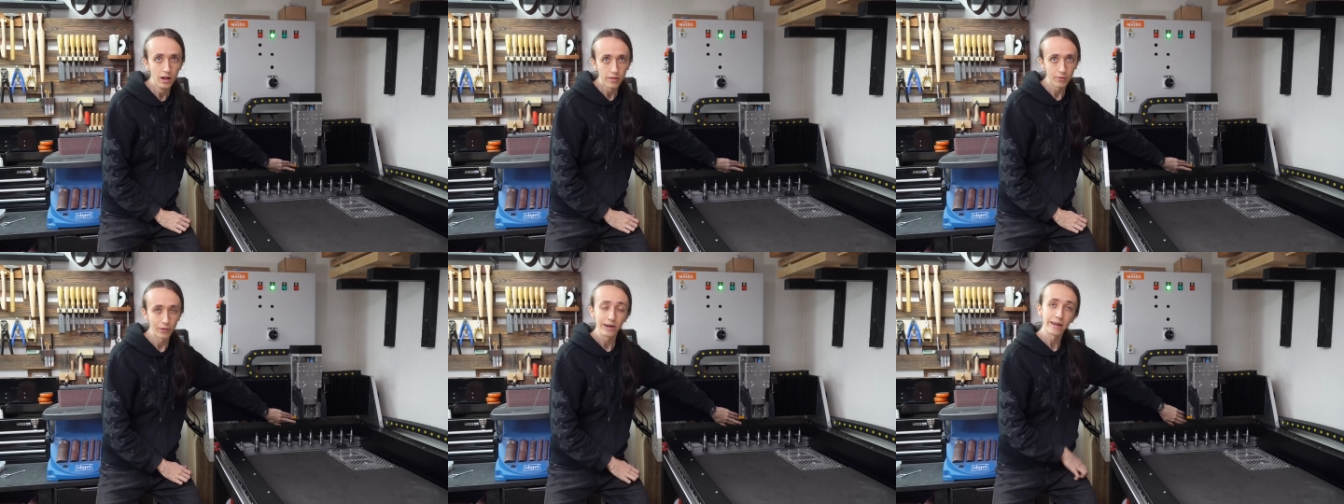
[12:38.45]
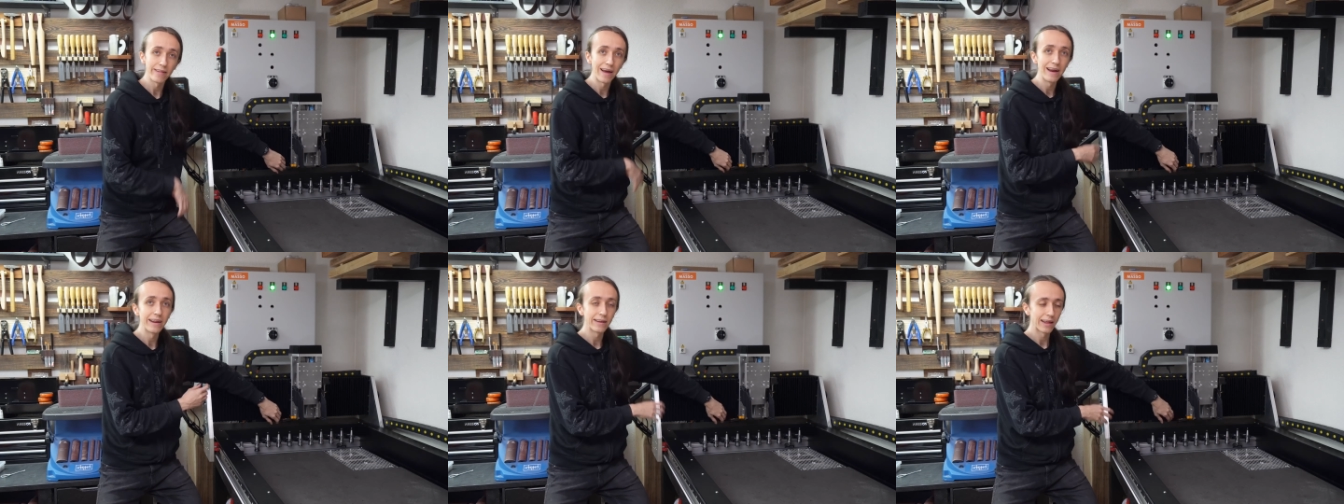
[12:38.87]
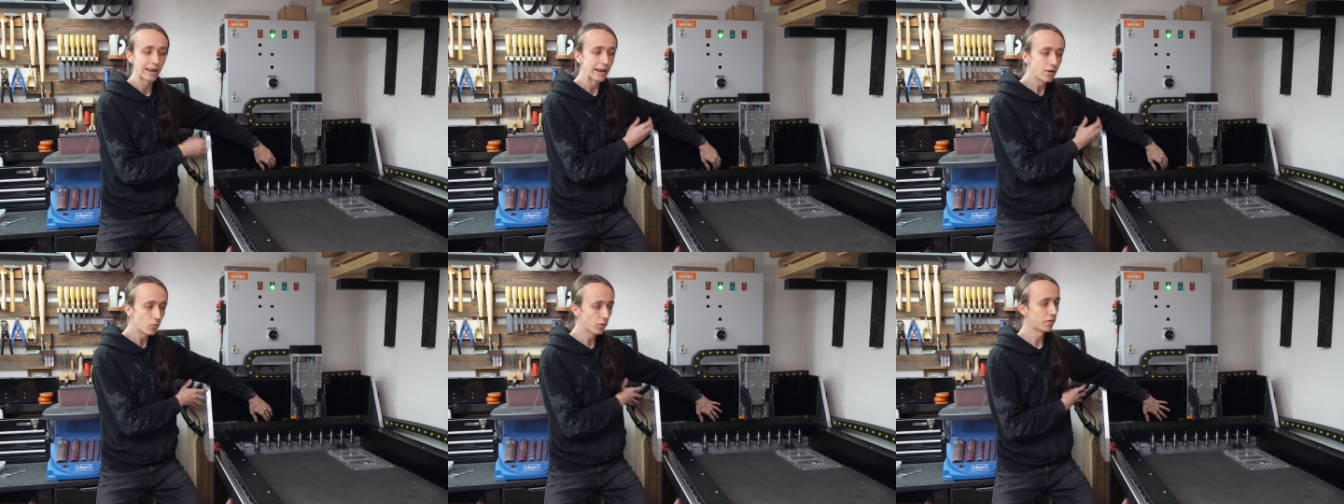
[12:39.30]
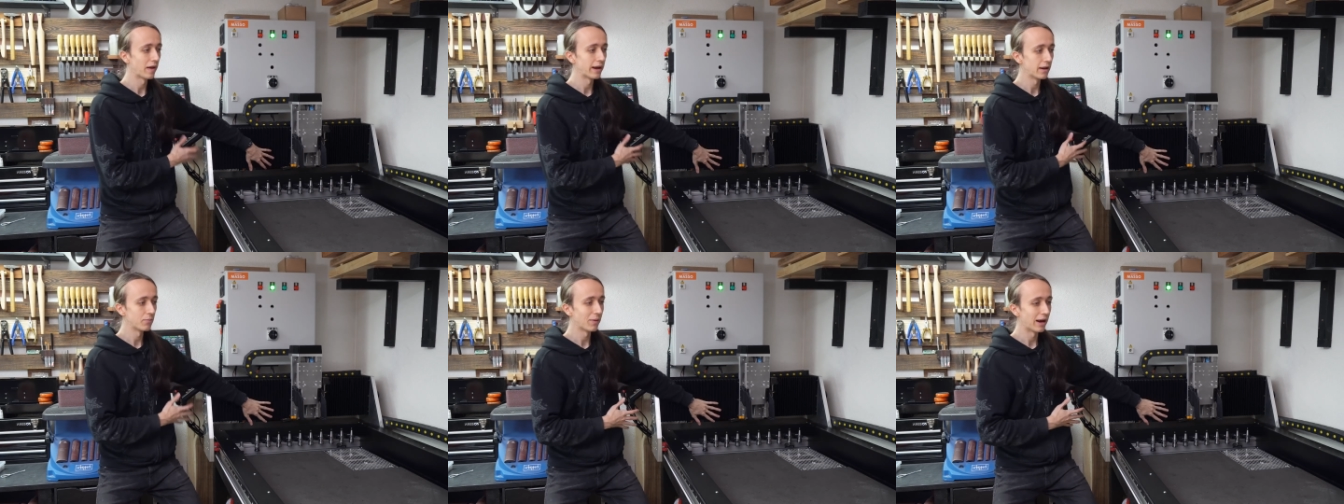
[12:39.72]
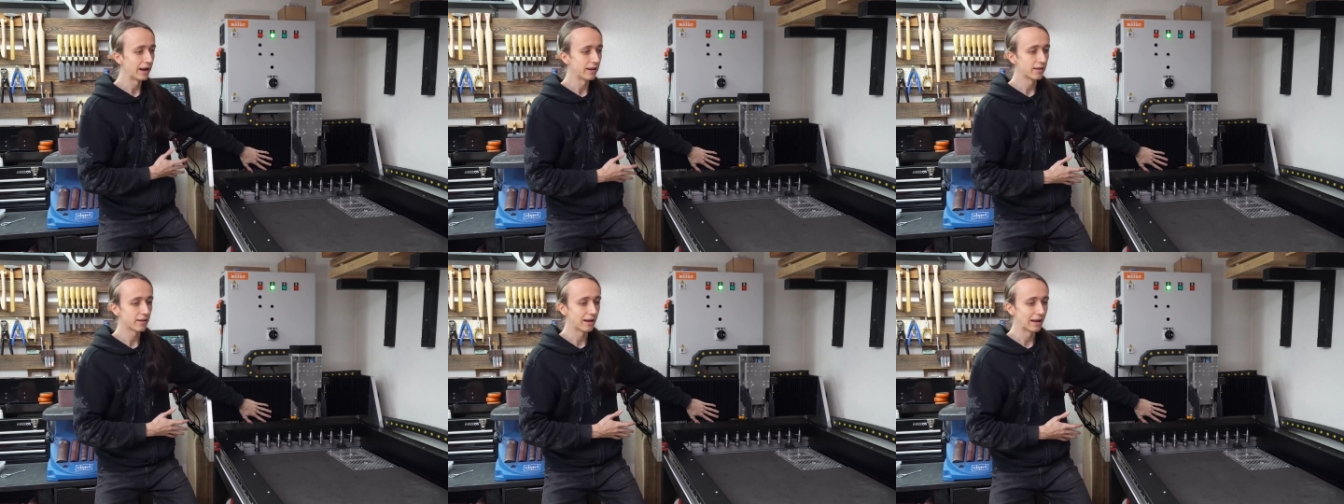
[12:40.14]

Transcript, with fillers: So I designed it in with that in mind.